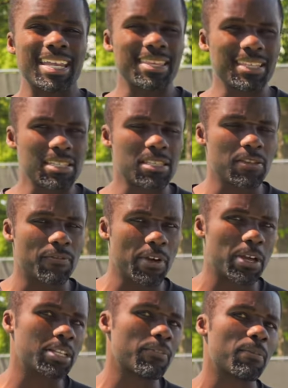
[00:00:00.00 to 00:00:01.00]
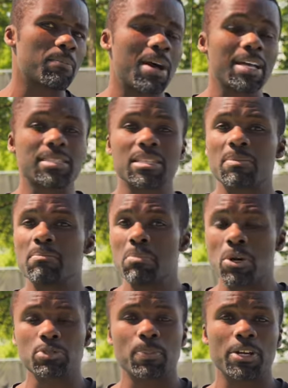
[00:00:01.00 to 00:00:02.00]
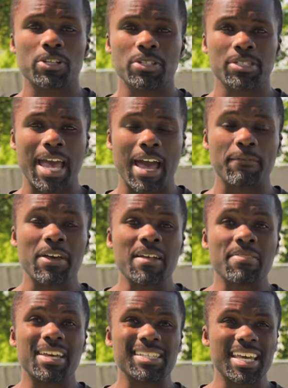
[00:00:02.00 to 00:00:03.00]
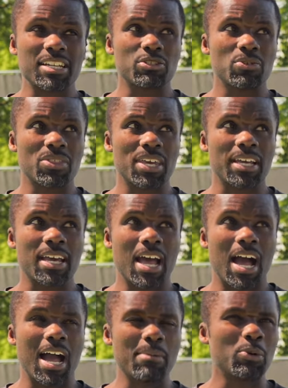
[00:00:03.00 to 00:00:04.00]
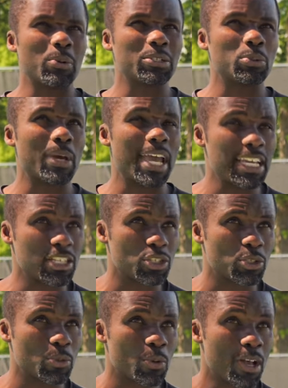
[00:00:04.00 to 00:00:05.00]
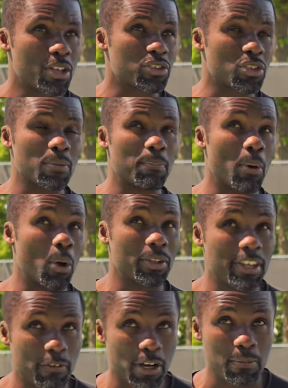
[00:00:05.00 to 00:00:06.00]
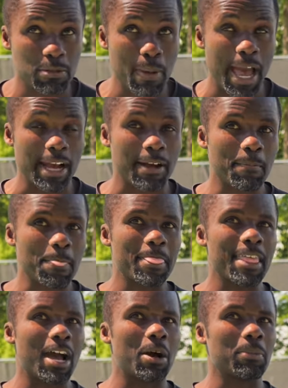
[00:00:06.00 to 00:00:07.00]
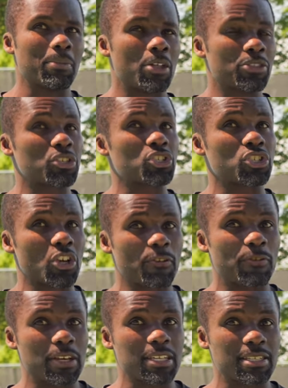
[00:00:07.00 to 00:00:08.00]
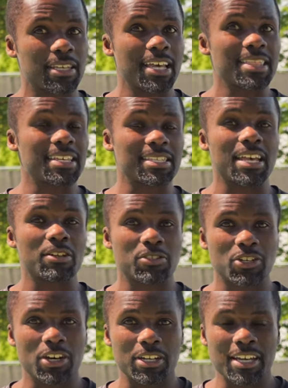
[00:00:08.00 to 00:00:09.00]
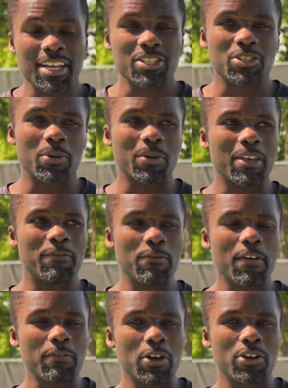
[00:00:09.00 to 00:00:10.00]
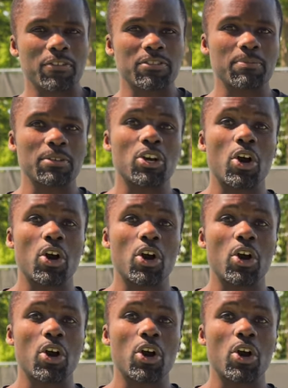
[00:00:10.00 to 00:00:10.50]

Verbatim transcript: And I think this is a very different mindset than most players have. They tend to think, I'm going to ace you so the ball never comes back. Now, on the surface, this sounds good. So if you've ever heard of something